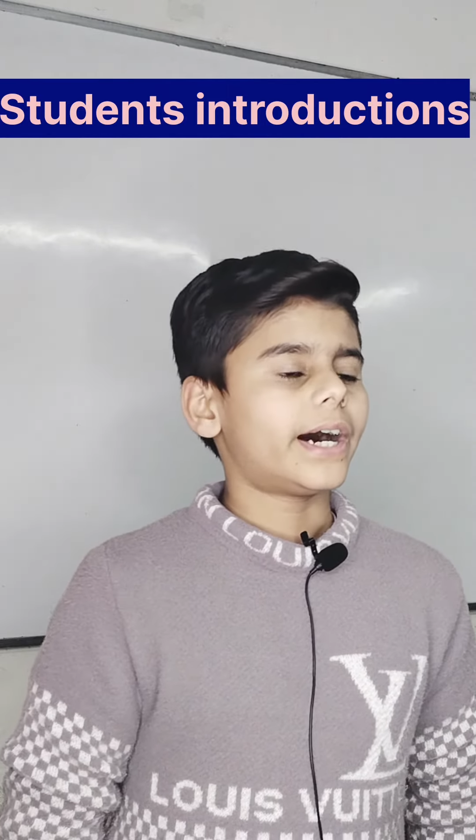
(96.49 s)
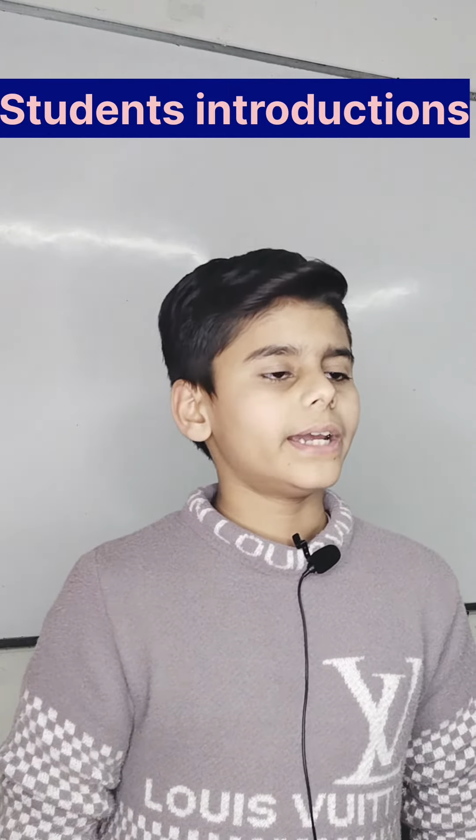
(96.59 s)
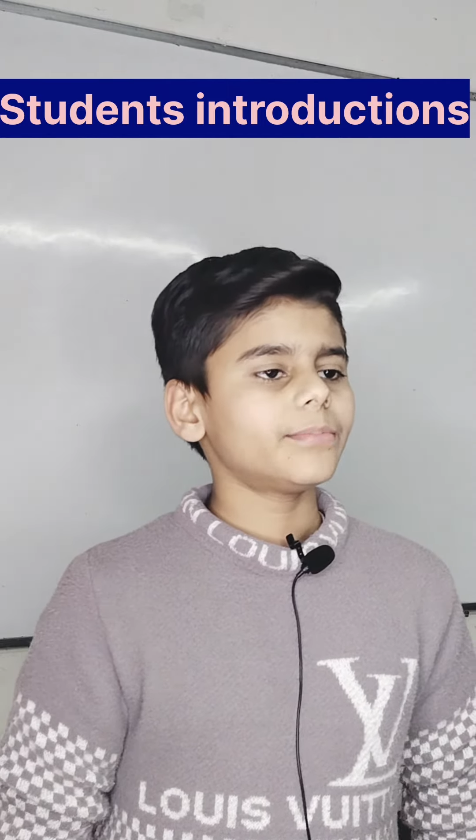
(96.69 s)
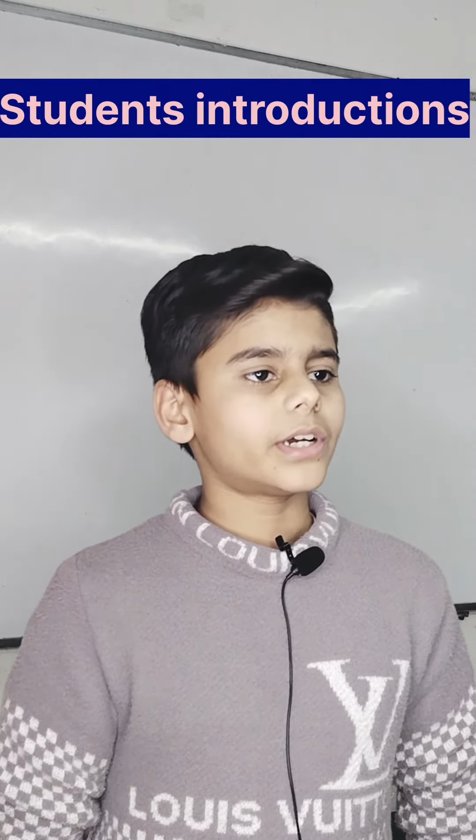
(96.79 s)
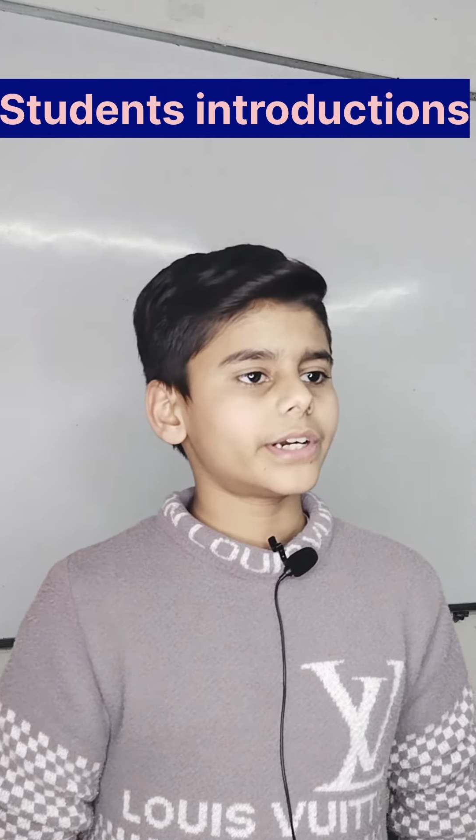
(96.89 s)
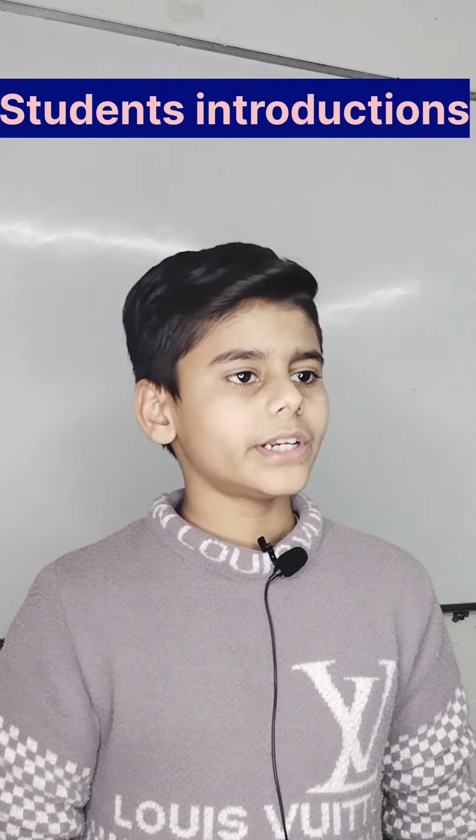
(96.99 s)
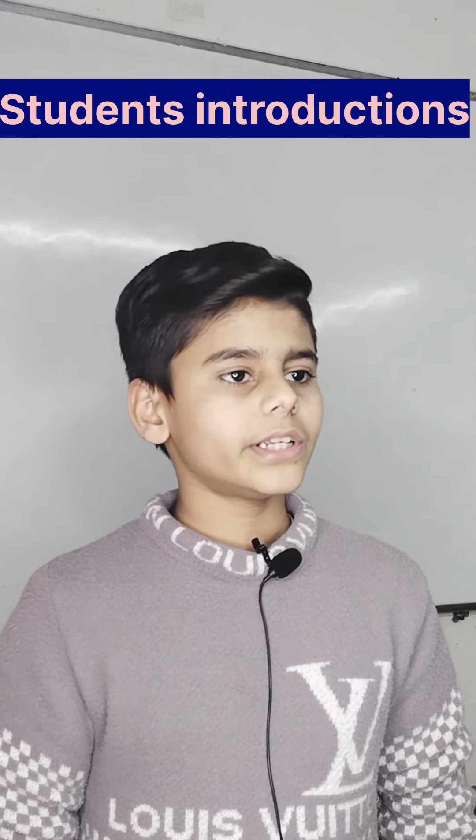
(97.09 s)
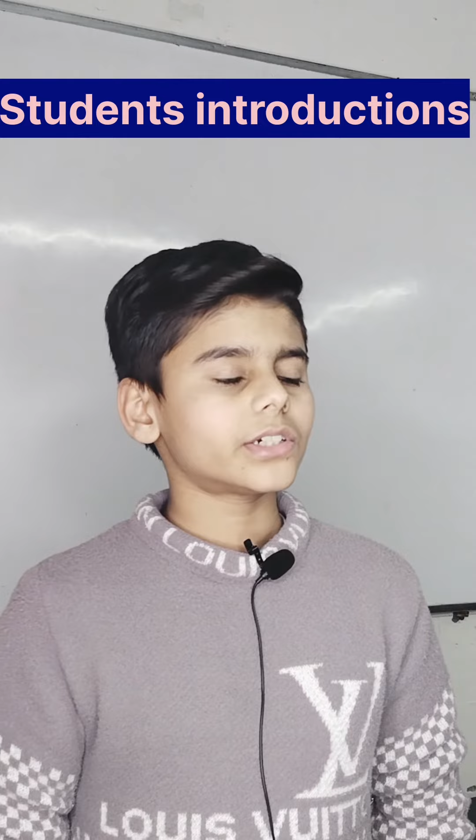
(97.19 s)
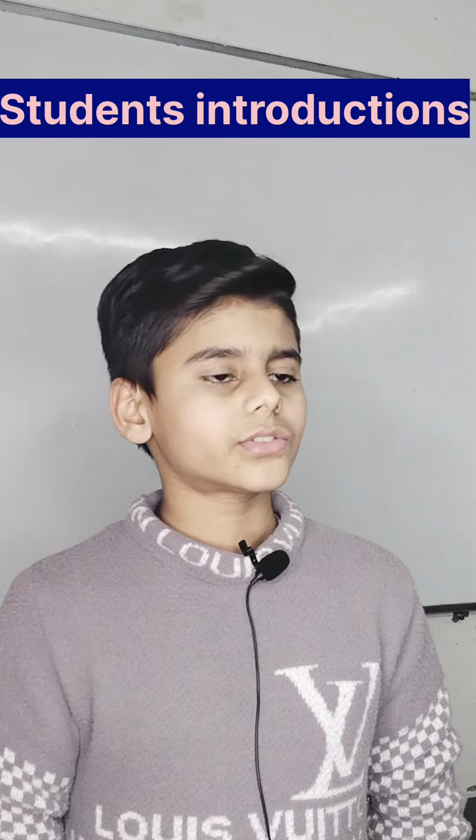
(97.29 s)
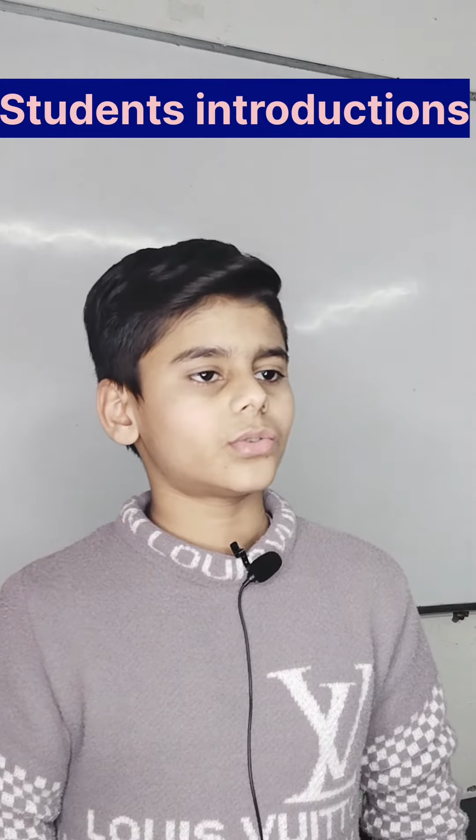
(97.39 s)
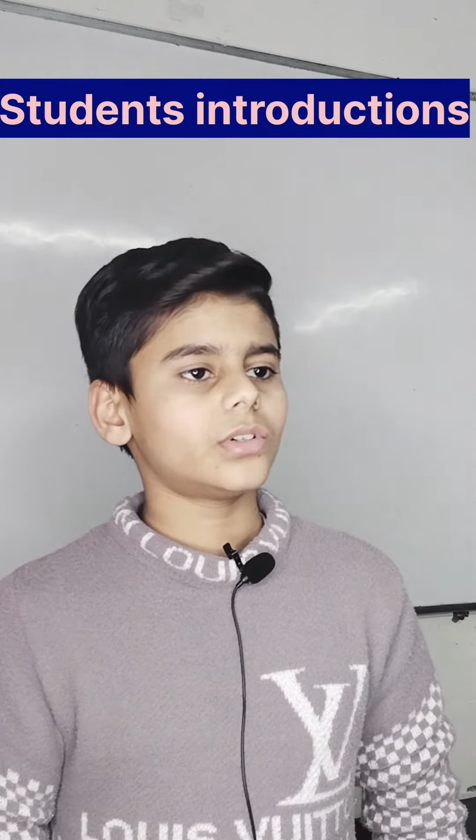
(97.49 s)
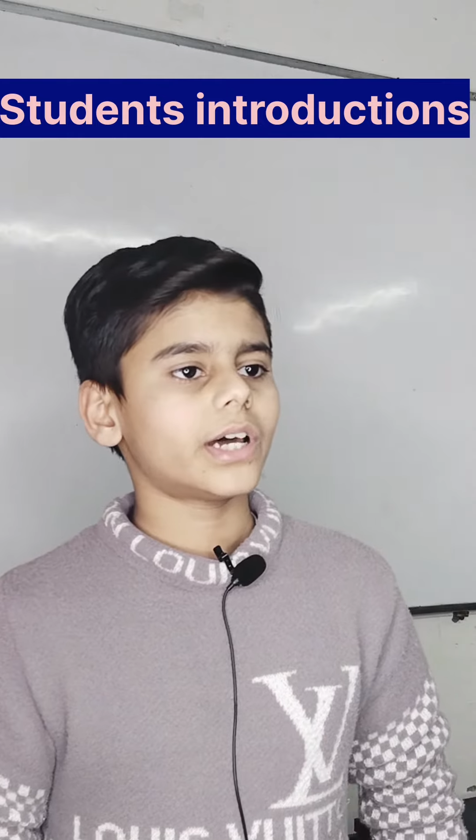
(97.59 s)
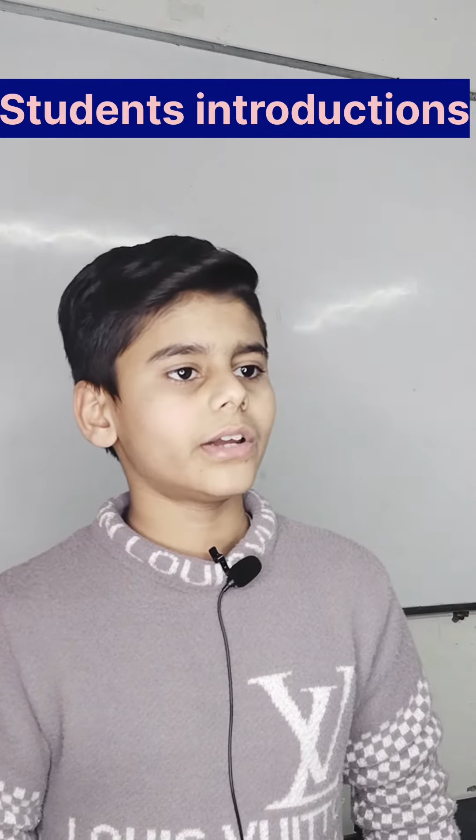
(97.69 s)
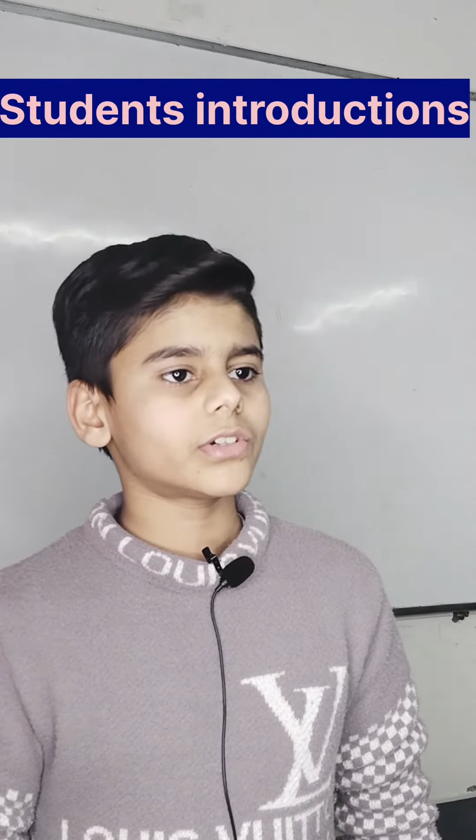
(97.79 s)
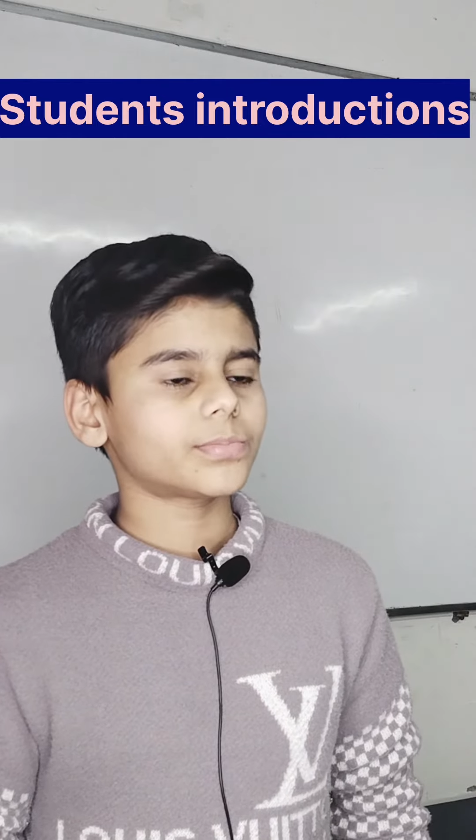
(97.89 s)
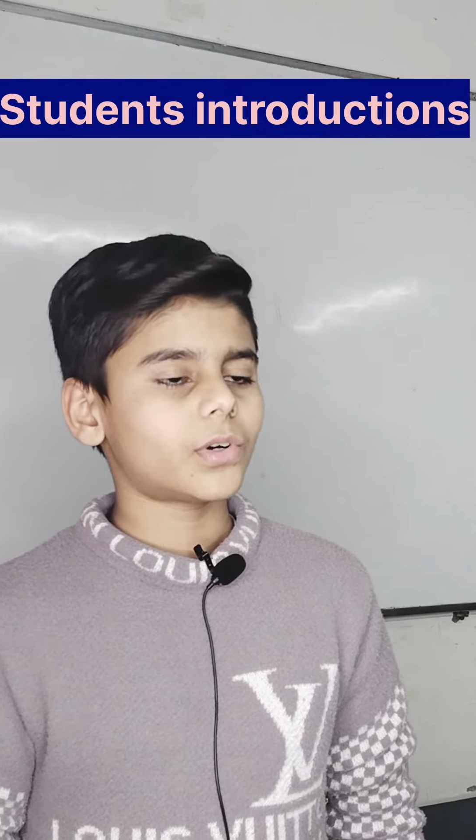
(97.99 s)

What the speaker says: I am 13 years old. I was